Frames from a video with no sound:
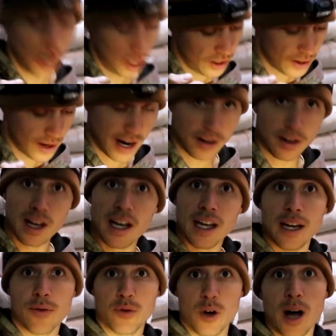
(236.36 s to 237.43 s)
on the ground
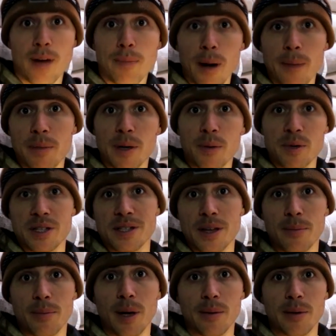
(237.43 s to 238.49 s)
if we're not pumping it with the
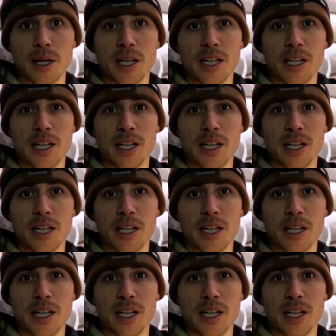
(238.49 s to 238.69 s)
sump pump.